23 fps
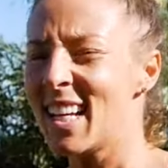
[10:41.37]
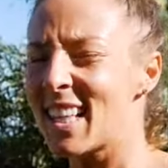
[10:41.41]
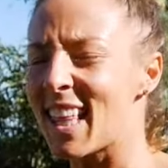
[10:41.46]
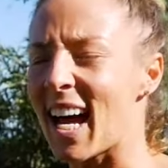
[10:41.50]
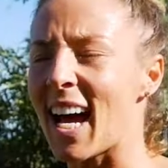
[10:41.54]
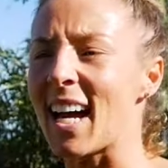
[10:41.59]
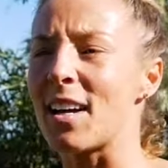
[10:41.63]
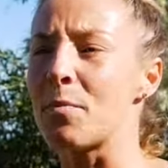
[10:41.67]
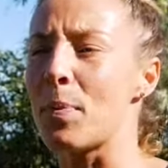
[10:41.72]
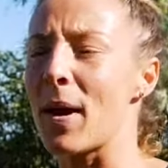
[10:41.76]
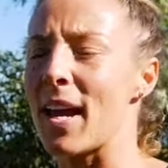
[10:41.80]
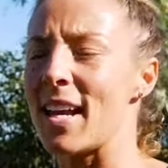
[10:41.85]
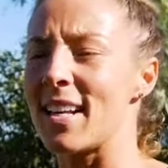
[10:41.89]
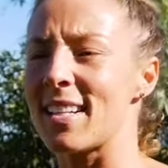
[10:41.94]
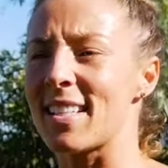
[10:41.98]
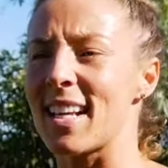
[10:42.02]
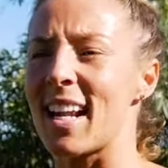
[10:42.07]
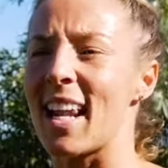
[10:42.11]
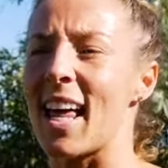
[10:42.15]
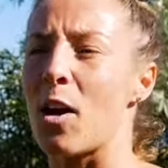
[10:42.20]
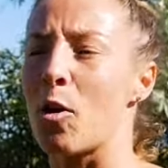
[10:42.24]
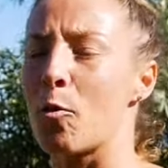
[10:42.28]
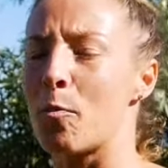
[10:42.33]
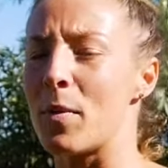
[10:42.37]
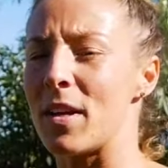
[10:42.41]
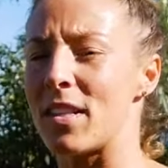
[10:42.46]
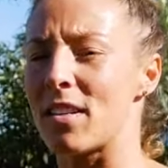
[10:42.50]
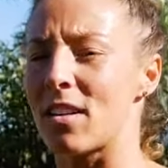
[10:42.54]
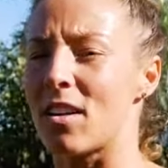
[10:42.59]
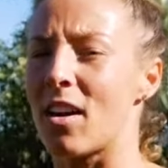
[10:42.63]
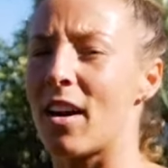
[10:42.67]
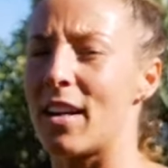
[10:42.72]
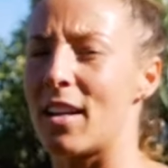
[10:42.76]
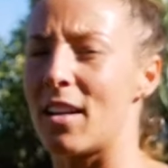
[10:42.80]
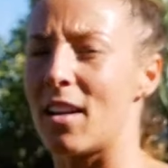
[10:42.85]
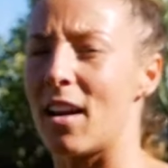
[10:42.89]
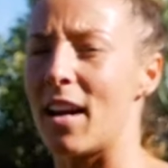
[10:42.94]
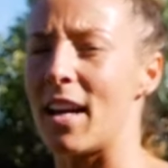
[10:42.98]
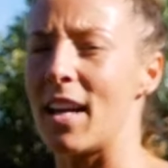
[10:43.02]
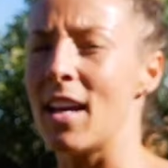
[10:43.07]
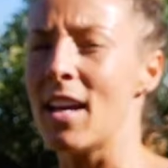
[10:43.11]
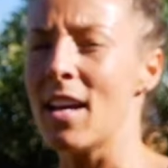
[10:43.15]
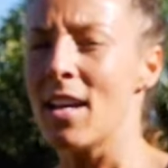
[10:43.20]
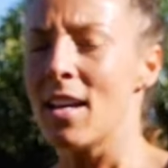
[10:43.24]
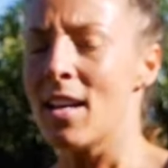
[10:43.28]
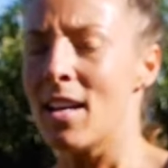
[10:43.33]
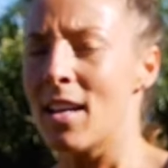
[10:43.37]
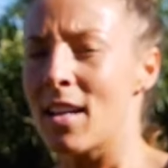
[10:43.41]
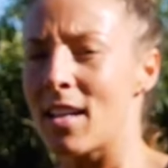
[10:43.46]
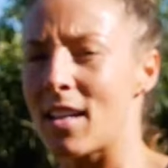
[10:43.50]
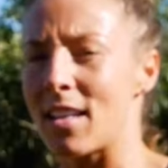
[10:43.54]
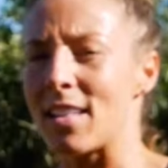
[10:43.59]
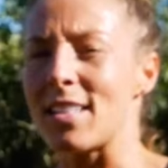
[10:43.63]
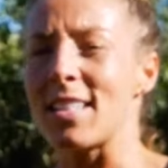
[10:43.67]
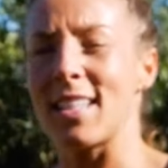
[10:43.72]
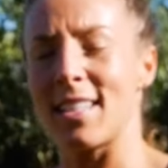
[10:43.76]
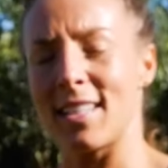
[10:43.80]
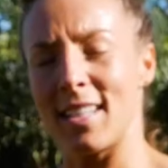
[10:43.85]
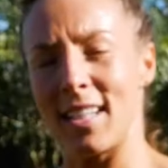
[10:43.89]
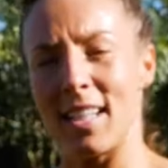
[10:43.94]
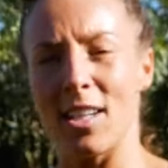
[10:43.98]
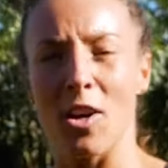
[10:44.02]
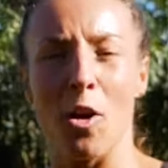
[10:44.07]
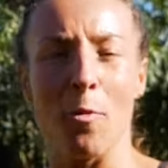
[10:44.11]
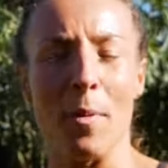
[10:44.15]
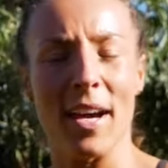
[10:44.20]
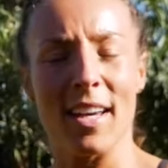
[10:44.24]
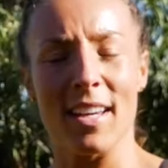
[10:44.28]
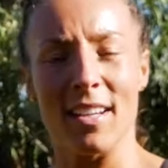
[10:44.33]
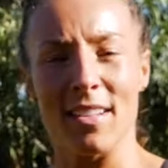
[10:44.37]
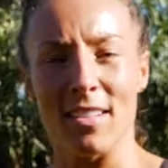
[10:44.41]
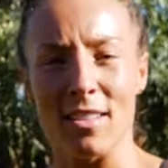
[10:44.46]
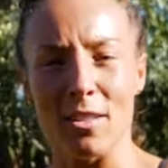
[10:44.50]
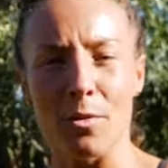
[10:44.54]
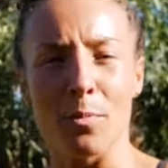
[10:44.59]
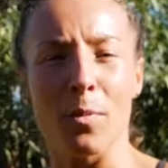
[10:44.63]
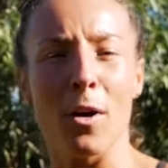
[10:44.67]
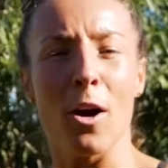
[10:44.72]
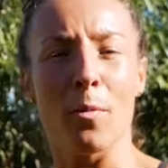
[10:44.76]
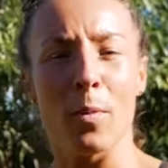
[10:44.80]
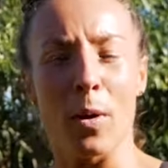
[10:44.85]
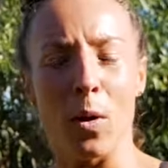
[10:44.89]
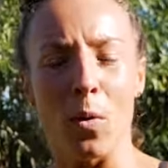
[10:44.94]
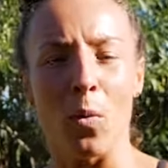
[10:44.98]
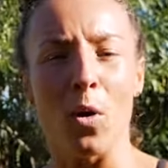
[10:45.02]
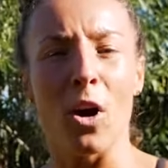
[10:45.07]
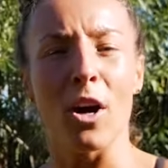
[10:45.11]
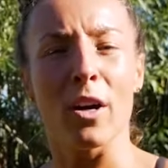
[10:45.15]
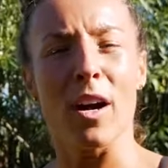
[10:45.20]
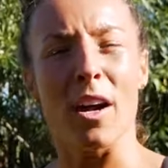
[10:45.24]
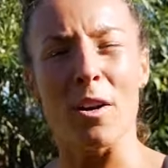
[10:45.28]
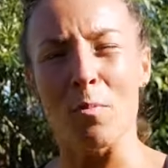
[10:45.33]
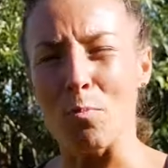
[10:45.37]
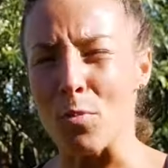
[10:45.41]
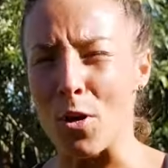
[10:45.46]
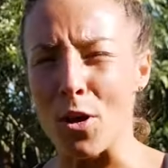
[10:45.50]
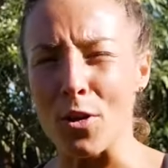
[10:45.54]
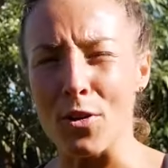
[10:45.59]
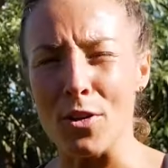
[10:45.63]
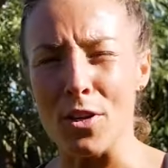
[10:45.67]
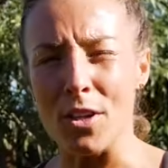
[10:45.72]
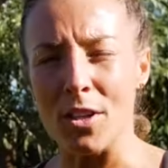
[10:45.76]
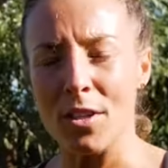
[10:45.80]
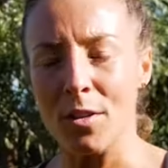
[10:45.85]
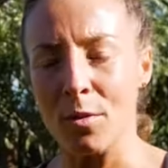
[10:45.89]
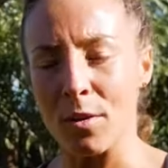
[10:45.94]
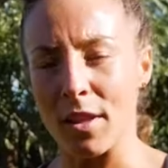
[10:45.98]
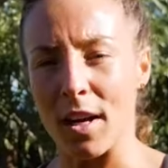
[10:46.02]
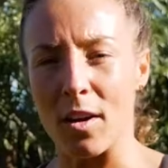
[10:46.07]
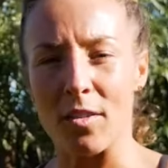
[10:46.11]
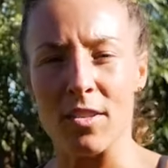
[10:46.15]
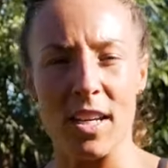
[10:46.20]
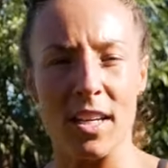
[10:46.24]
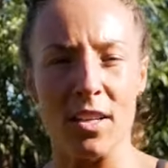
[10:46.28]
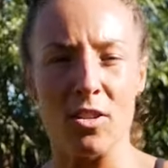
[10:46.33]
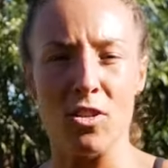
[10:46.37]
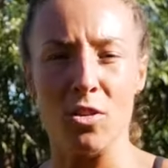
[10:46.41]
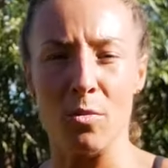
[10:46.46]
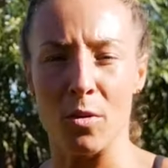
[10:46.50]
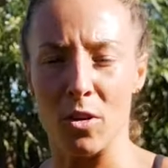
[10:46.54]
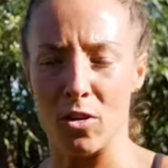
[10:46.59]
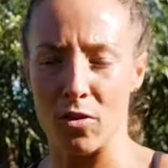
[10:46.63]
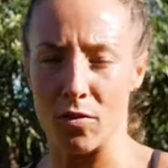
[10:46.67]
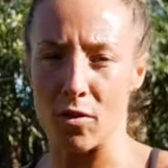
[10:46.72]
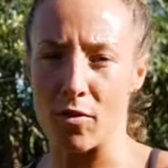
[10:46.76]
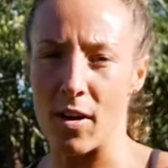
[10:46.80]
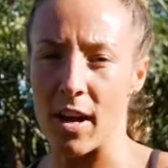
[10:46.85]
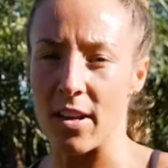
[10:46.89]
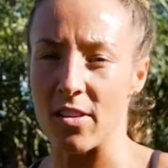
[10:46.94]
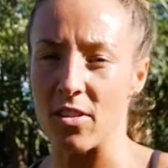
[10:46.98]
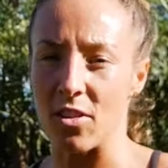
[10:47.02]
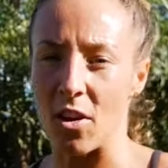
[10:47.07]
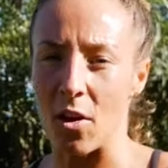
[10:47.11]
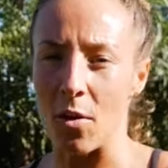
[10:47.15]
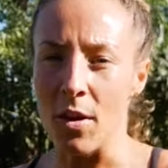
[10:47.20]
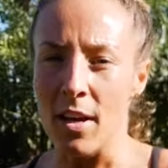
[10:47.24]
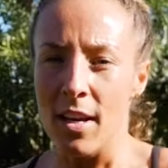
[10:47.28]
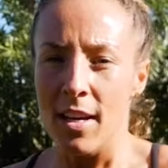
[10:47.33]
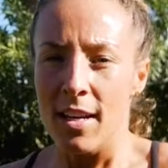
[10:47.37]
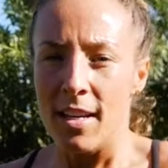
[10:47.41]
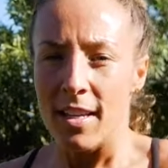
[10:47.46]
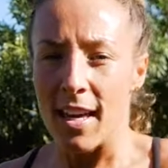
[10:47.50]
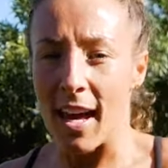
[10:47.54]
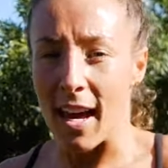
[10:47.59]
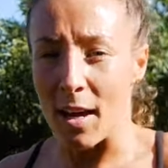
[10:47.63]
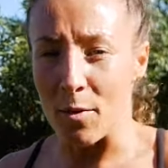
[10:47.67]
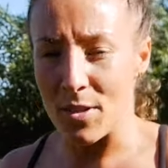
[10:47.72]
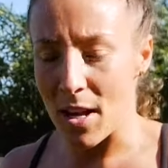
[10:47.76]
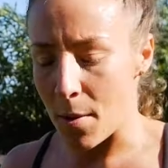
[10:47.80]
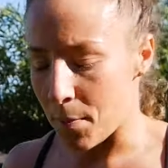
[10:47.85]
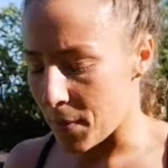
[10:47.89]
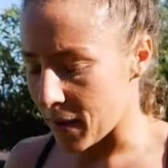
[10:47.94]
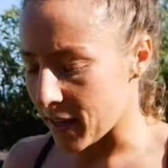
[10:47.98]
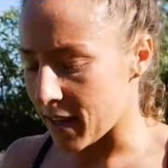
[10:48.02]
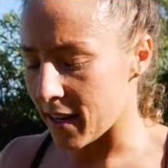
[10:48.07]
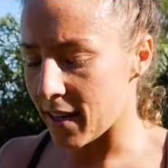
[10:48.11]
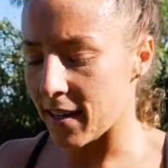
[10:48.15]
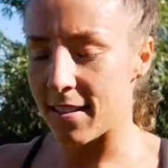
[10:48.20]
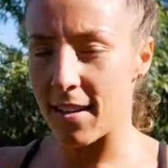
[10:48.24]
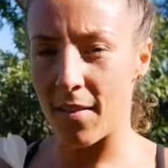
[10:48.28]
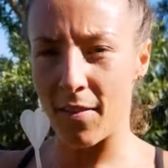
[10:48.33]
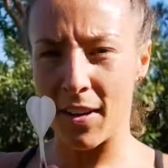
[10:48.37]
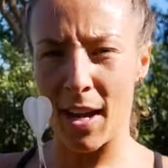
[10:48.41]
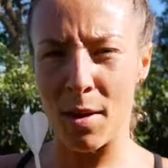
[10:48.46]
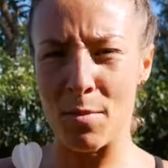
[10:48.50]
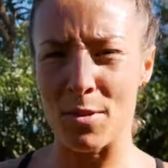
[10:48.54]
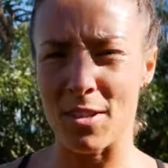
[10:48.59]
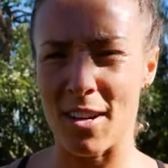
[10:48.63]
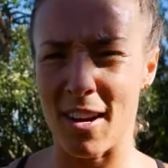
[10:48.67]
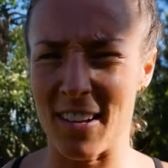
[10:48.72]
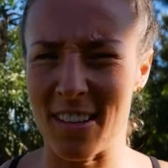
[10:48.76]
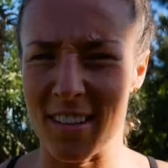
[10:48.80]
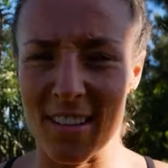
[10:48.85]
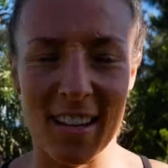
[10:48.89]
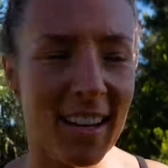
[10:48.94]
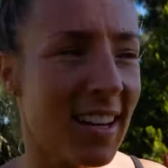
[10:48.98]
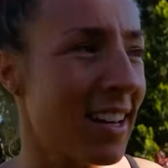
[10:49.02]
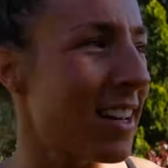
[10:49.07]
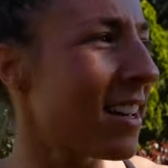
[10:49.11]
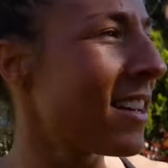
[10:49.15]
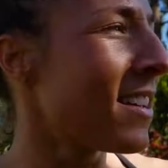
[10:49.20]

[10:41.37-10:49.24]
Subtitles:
That pace allowed me to kind of like consistently go back into the barbell work unbroken without taking too much of a rest. So yeah, it was epic. Let's have a game of darts.